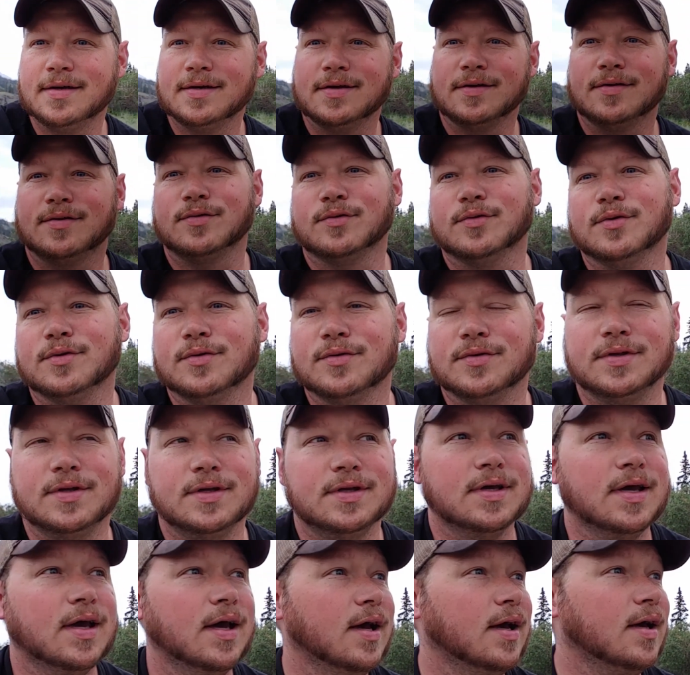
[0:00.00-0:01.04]
through
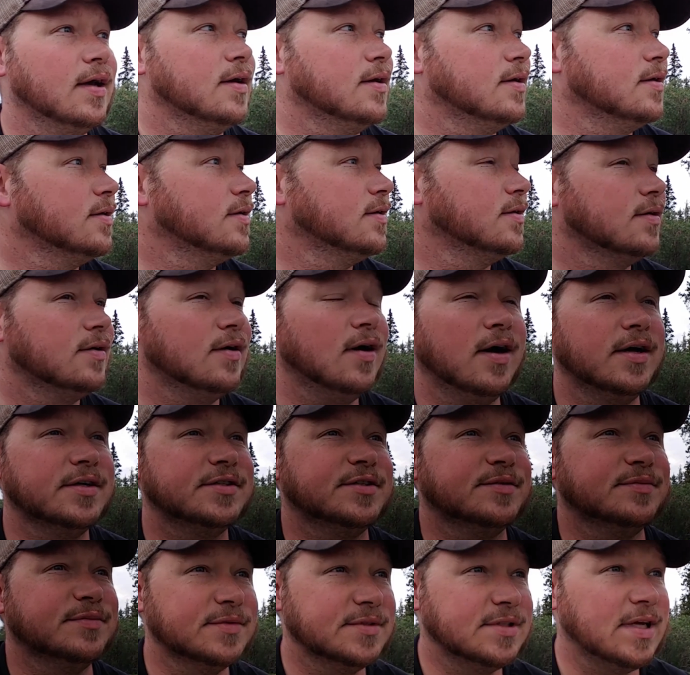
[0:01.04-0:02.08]
the
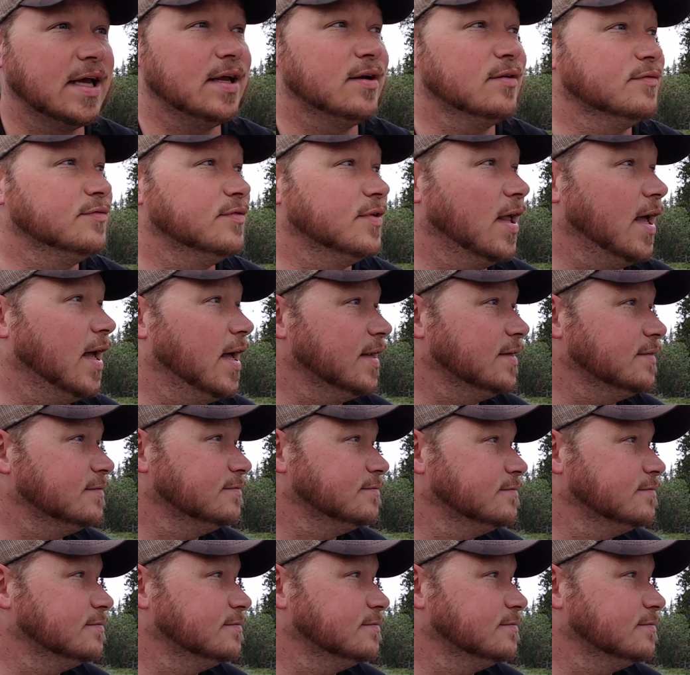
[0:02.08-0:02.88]
awesome tidal flat,